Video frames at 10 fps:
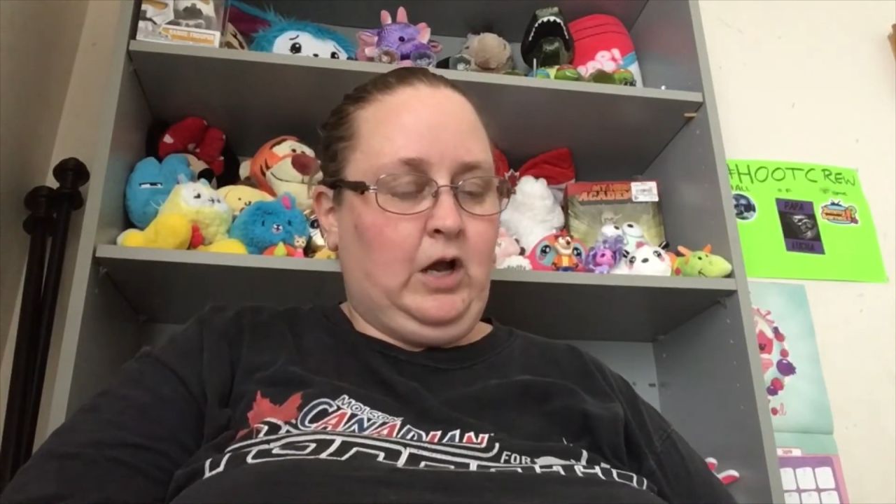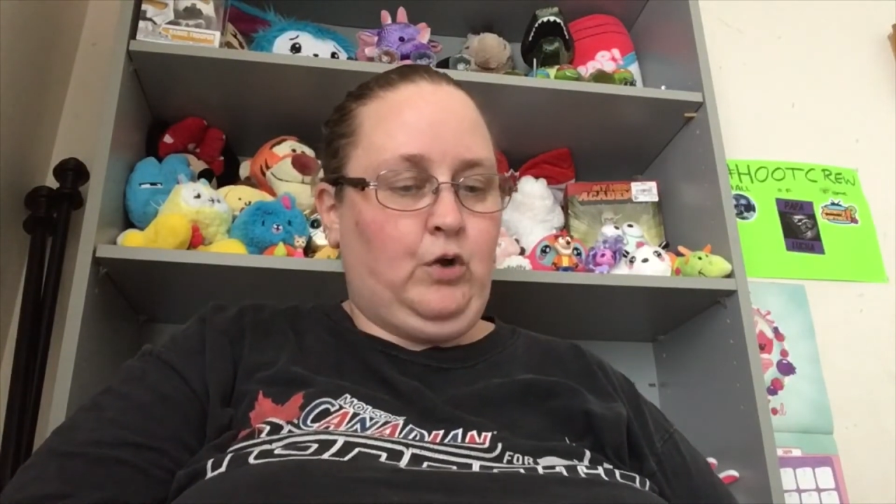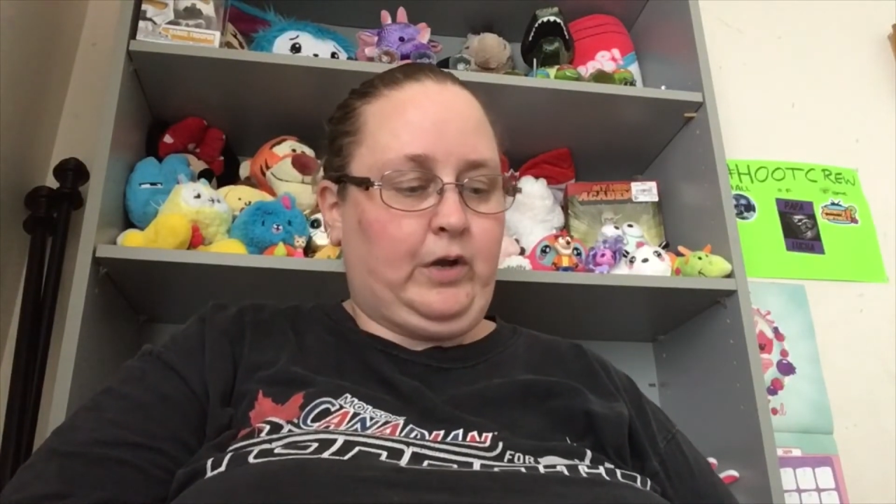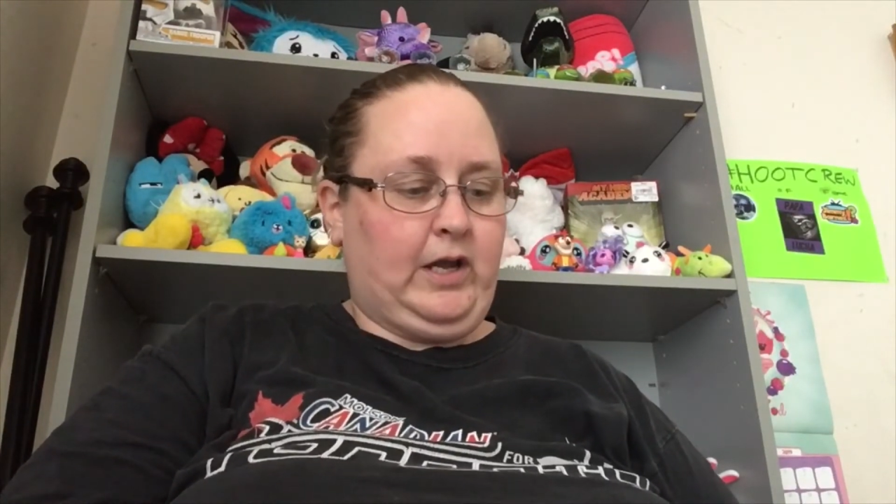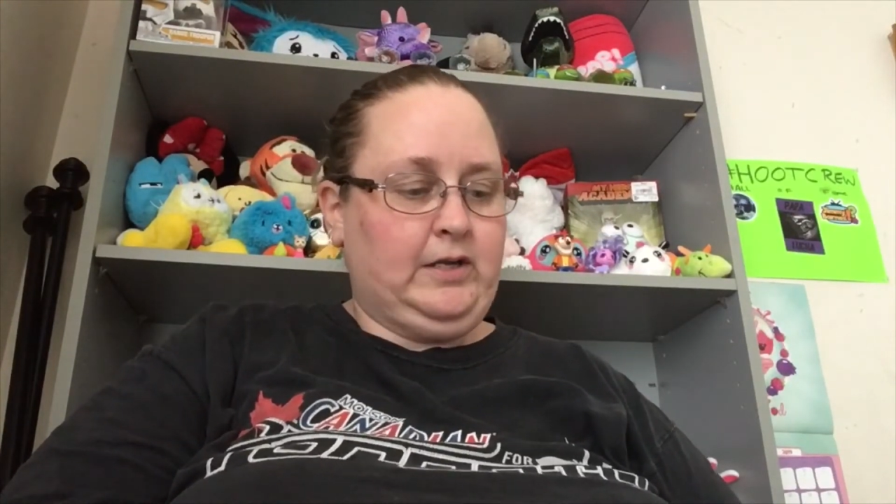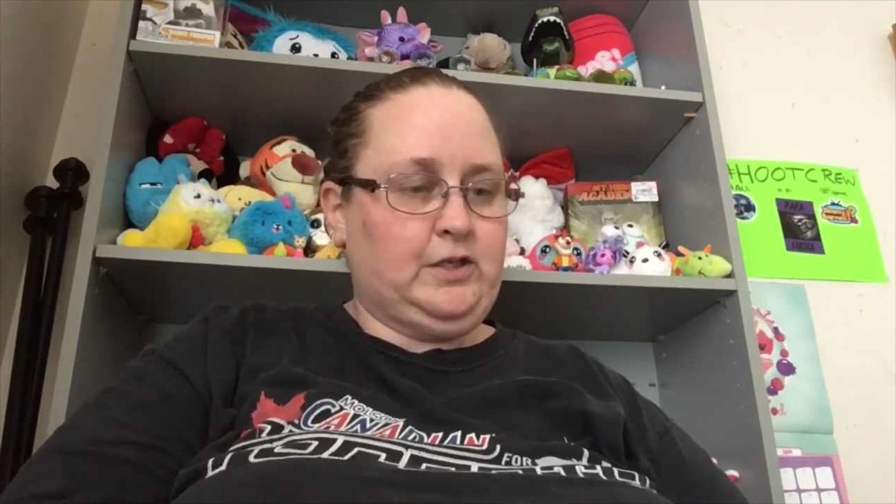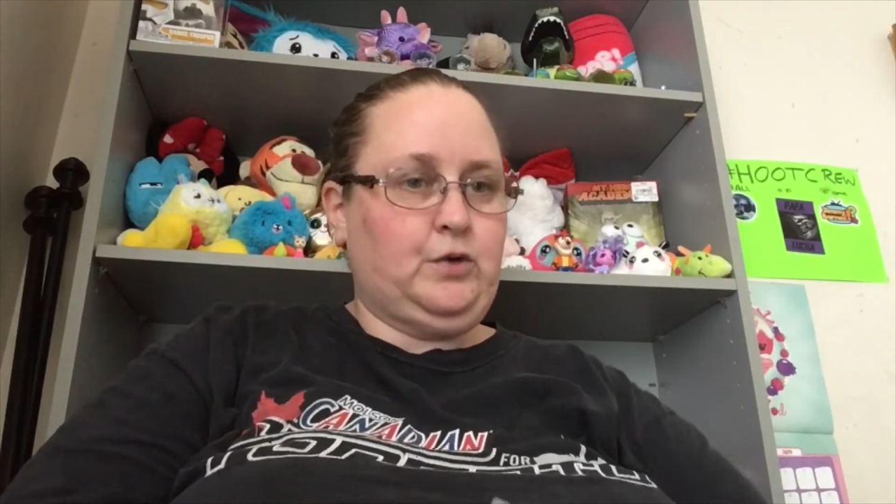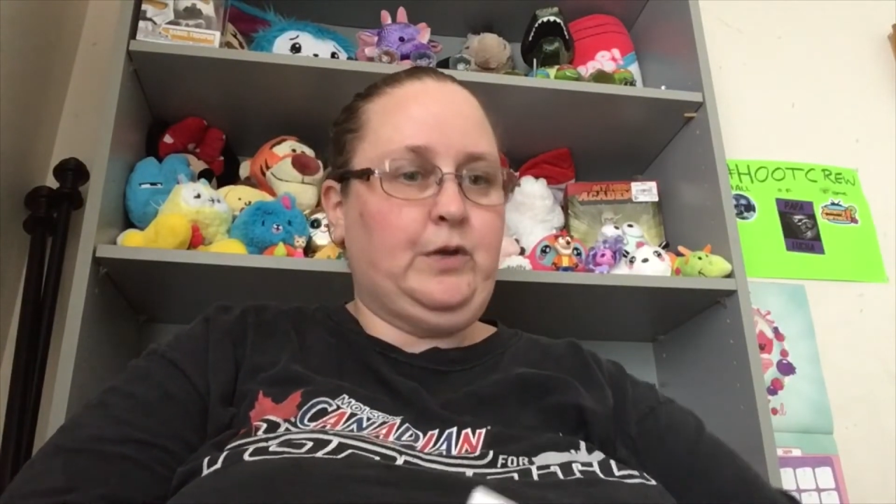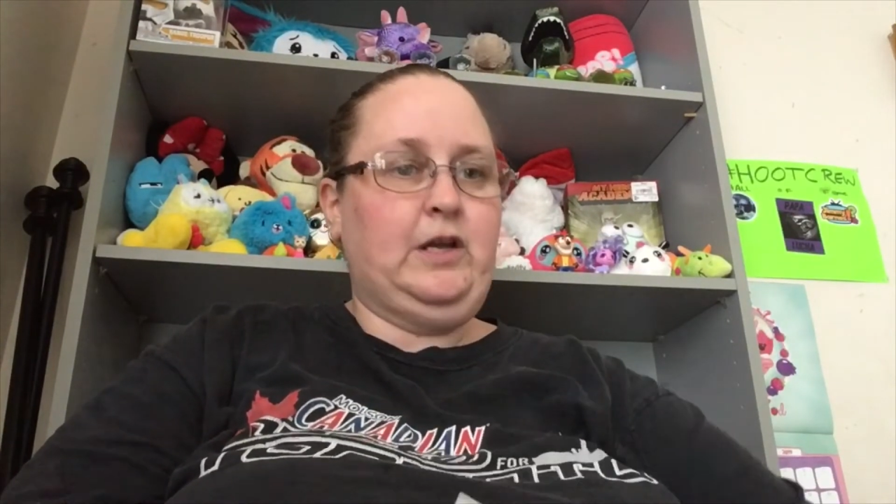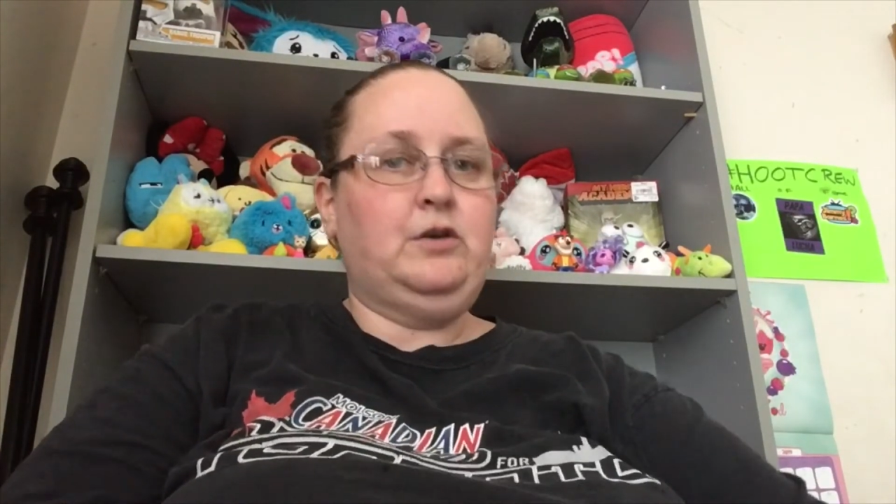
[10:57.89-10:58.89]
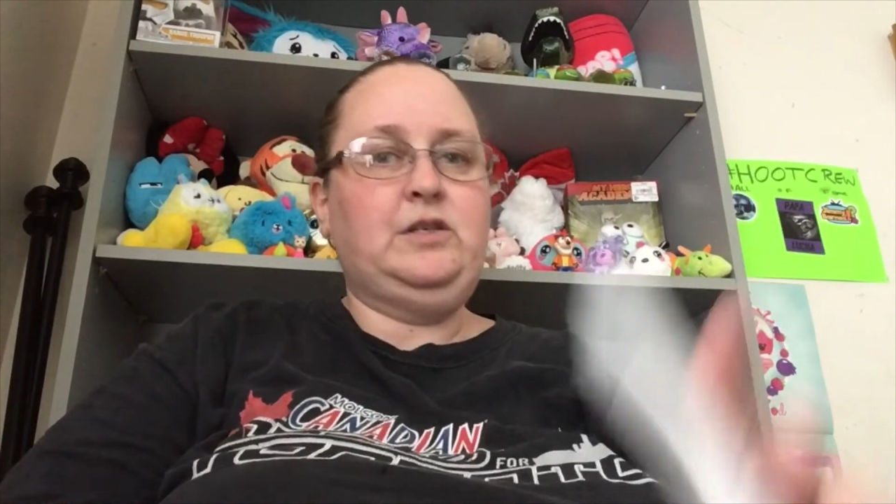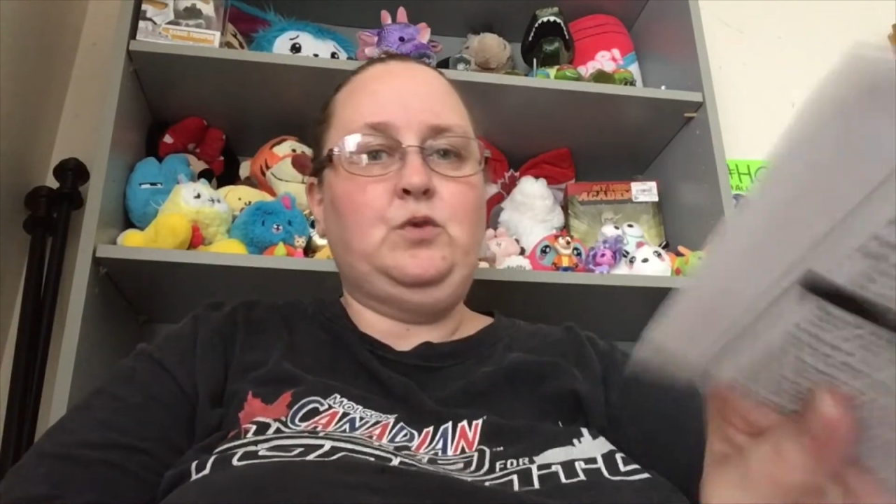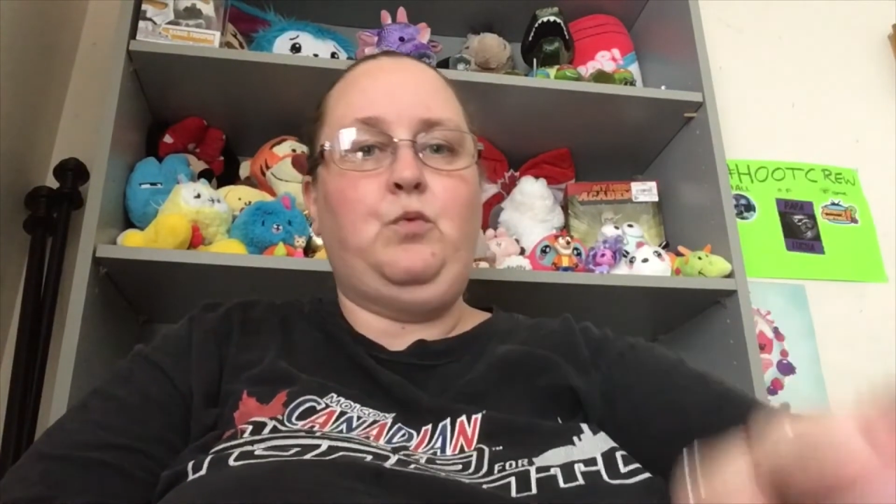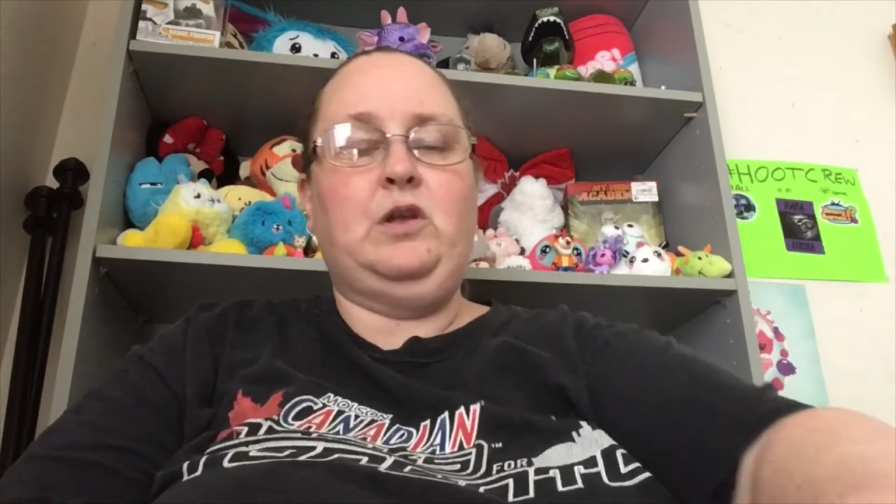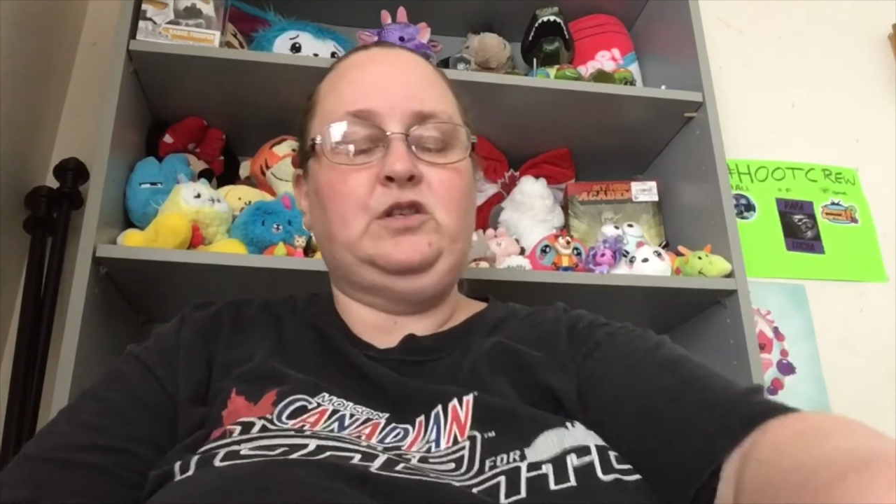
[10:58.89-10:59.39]
Okay, so here's
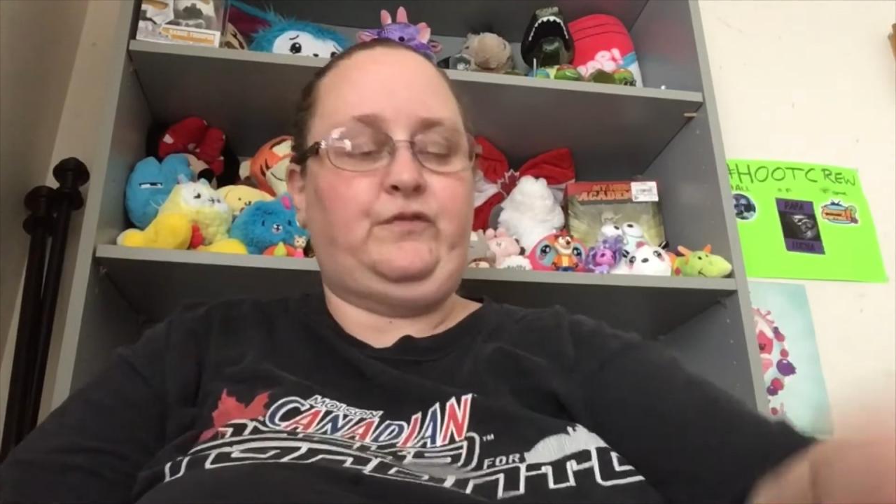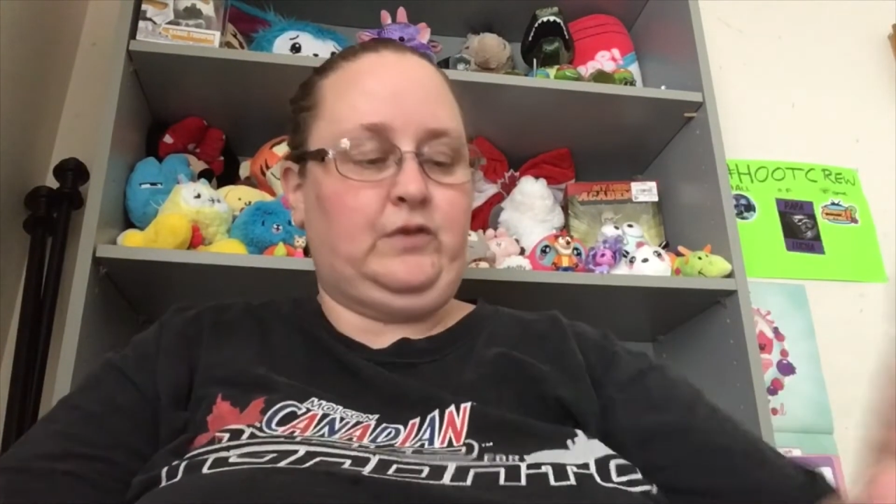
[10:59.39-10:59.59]
the ones